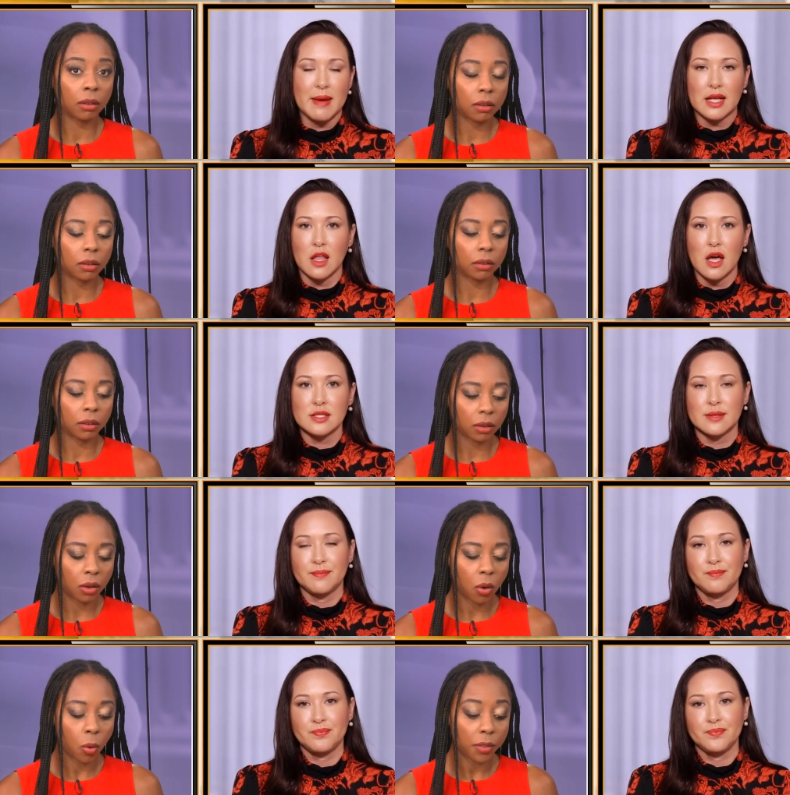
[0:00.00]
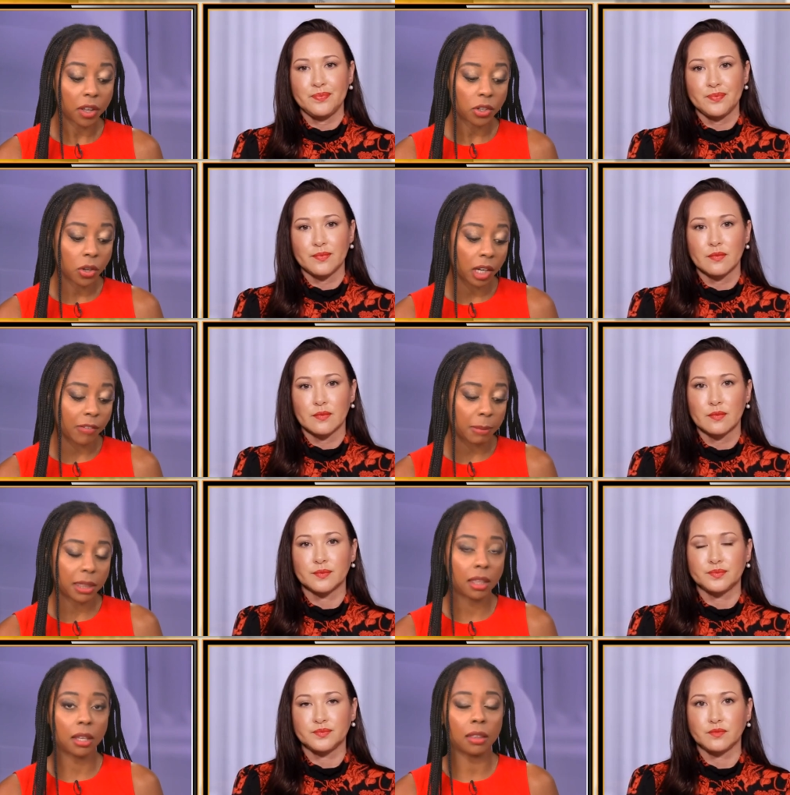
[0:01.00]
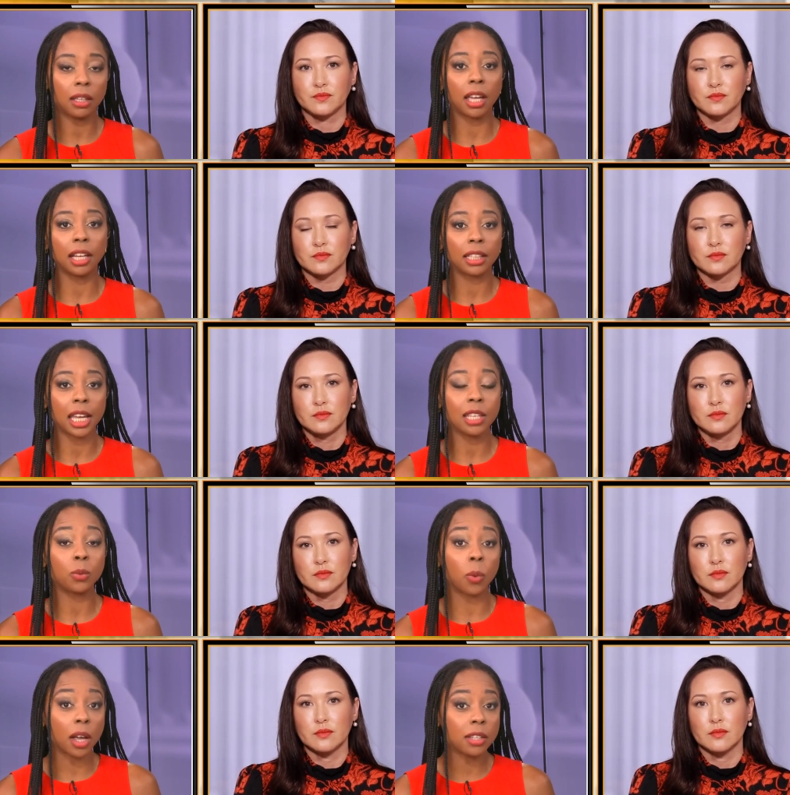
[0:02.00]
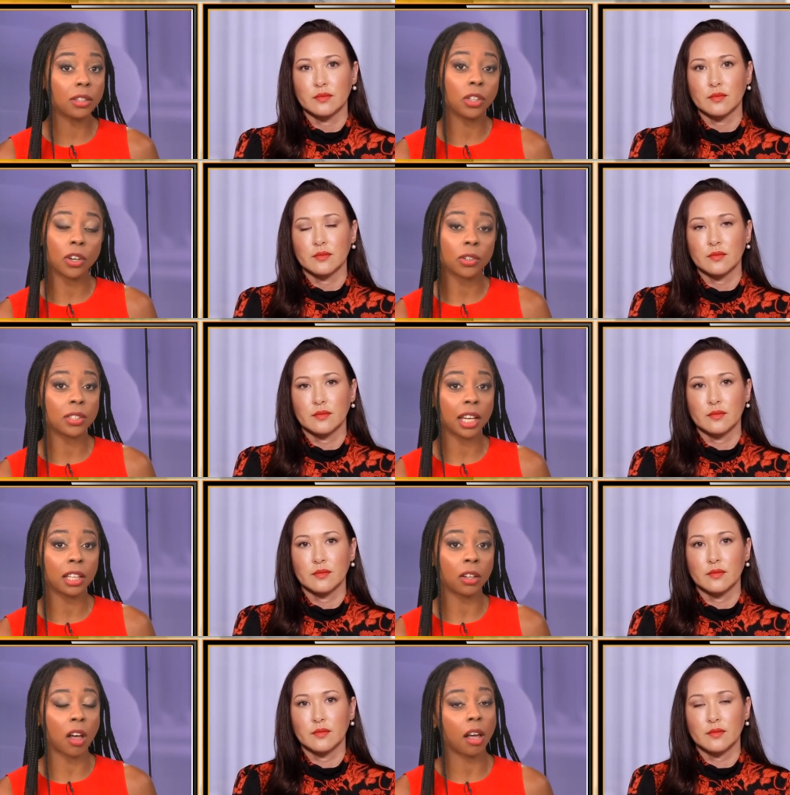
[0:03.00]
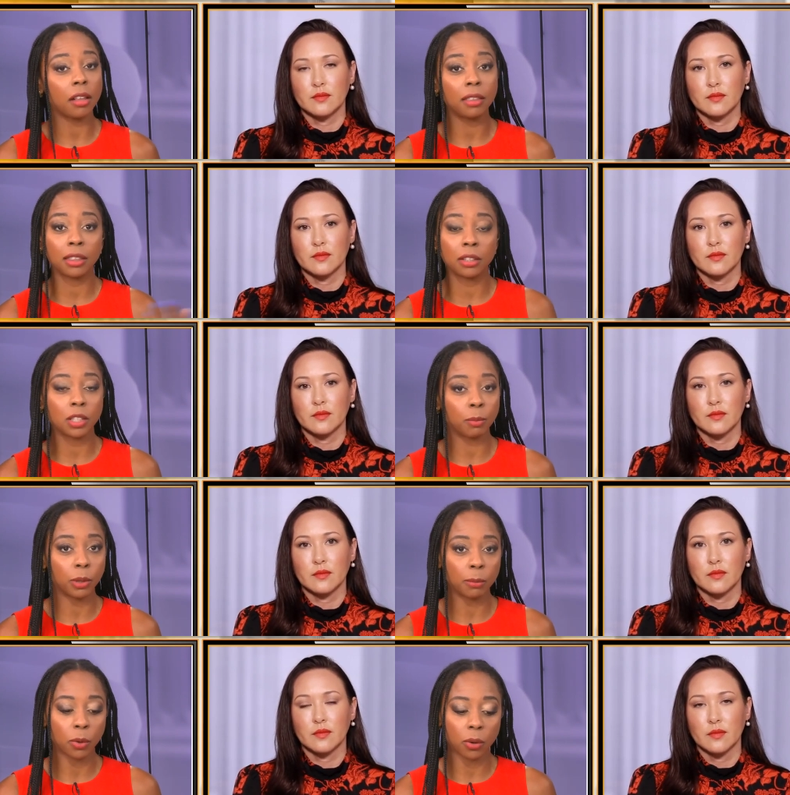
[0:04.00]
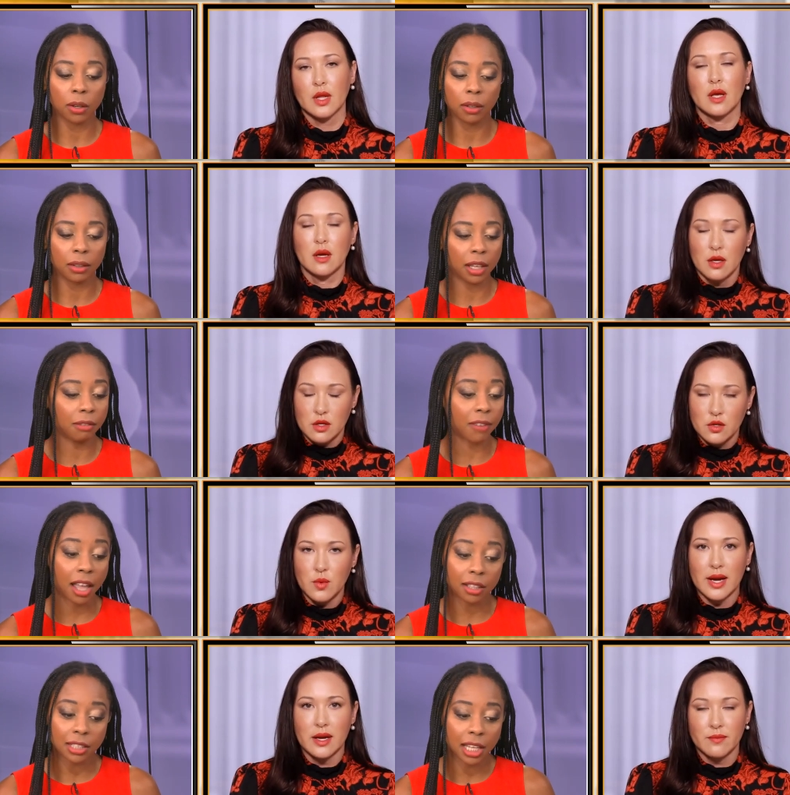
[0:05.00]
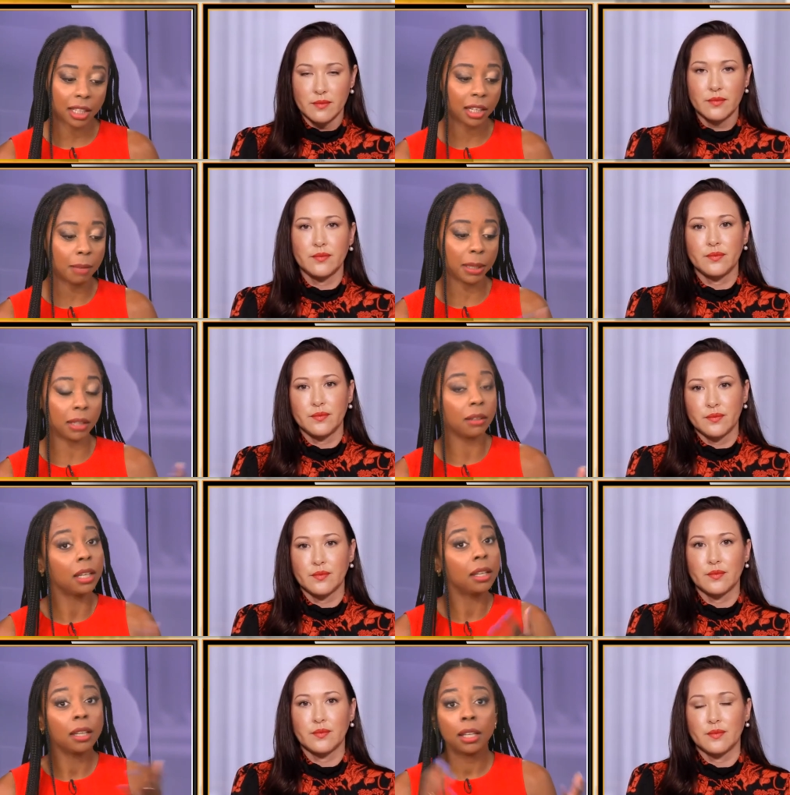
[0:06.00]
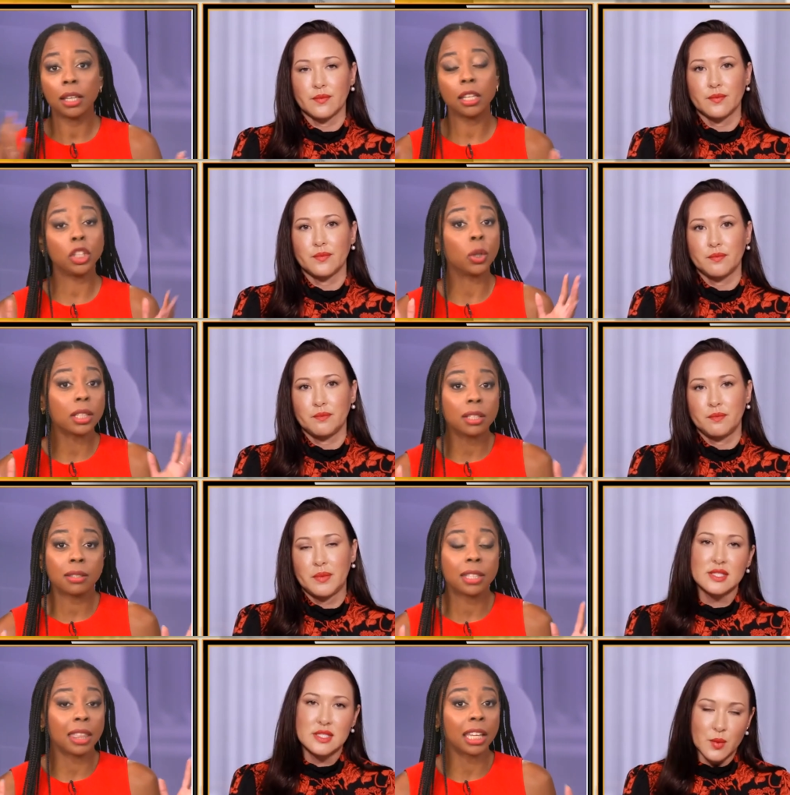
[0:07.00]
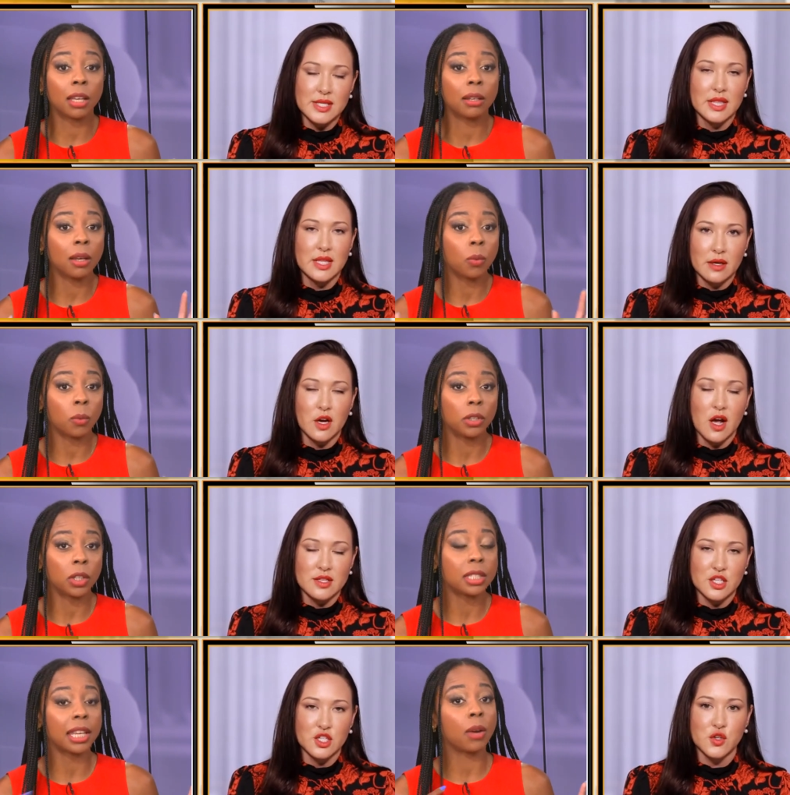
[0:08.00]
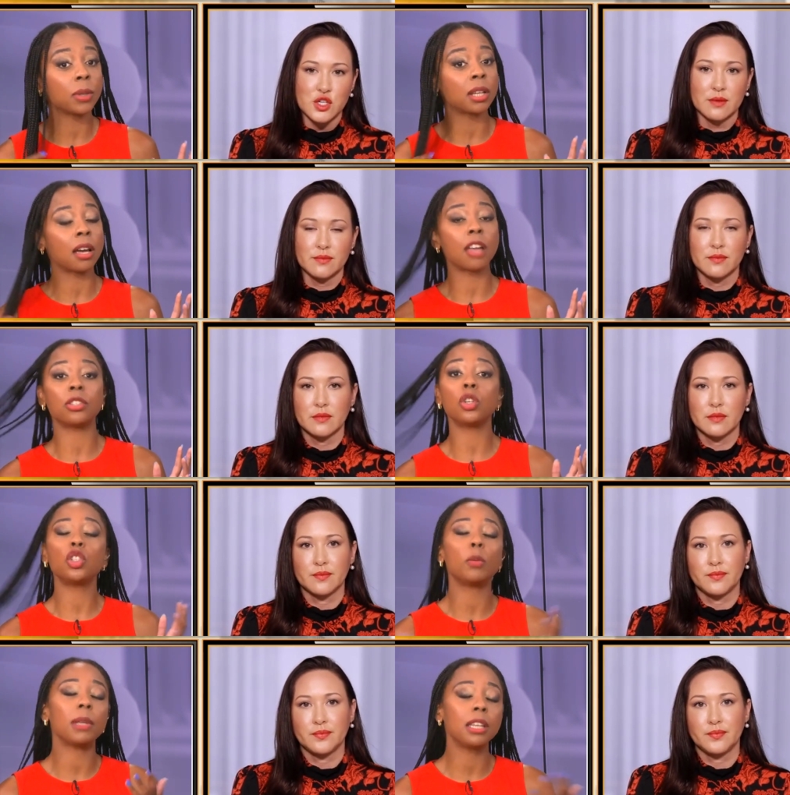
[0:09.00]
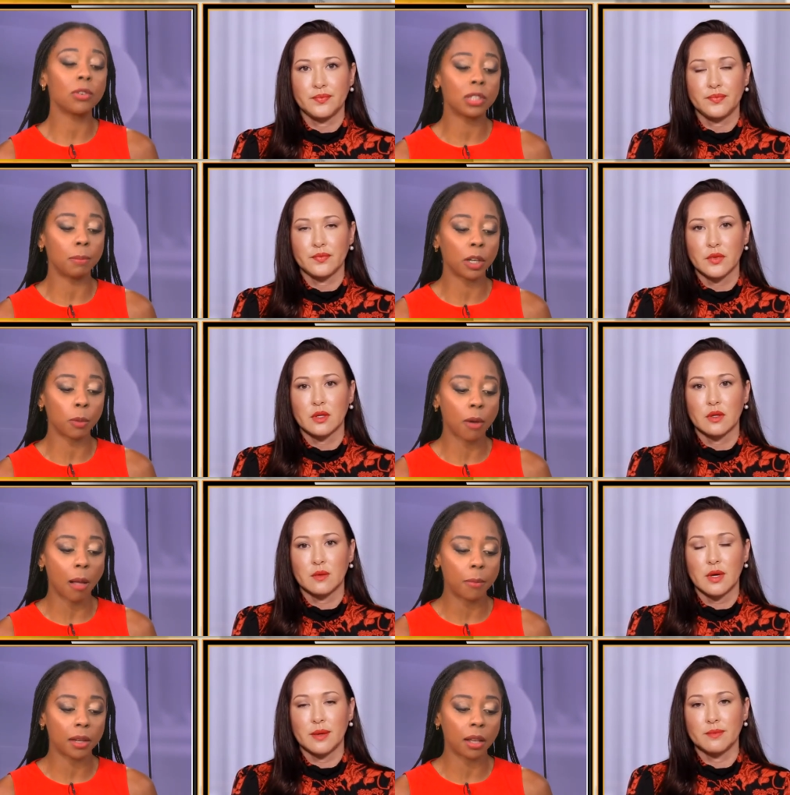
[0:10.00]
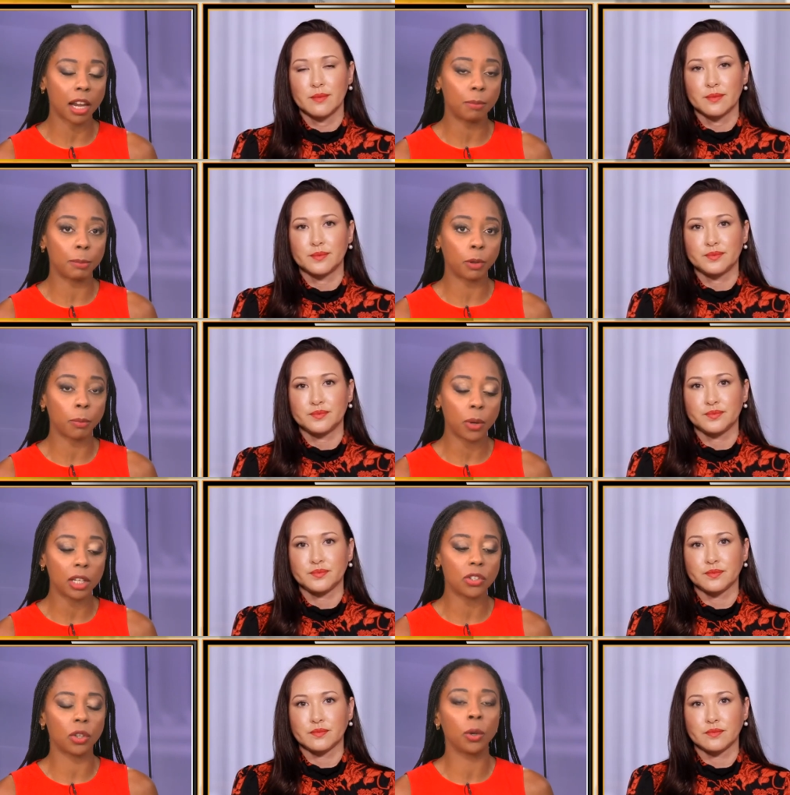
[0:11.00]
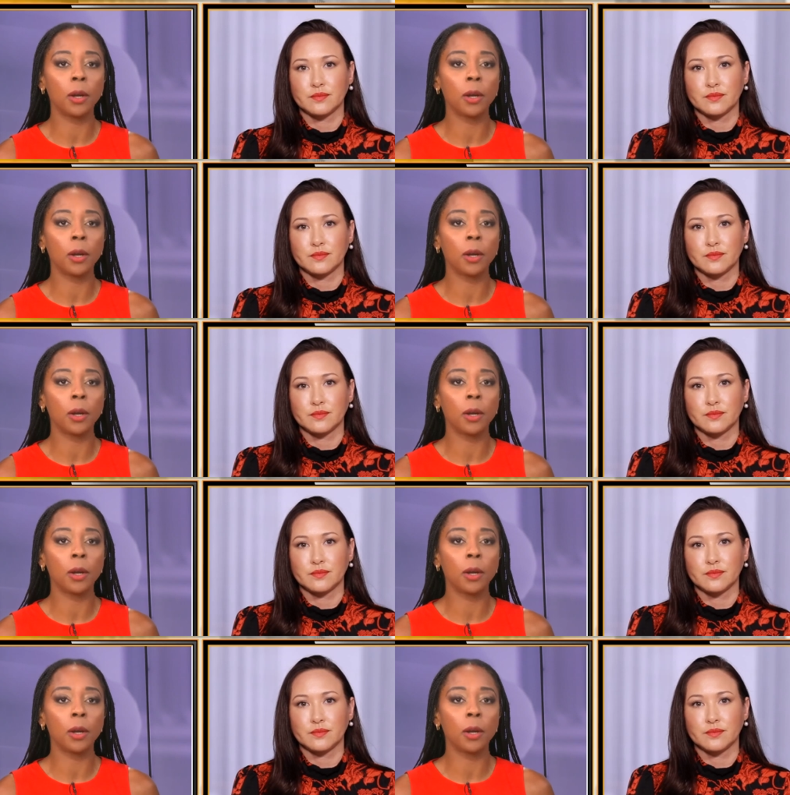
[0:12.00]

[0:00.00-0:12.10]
Speaker 1: make laws
Speaker 2: or in the alternative i mean the, the gun case was a new york state law that the supreme court invalidated right. i mean you can because it was it, in that it, You can say it was unconstitutional, but here's the bigger problem right. that a lot of people are pointing to.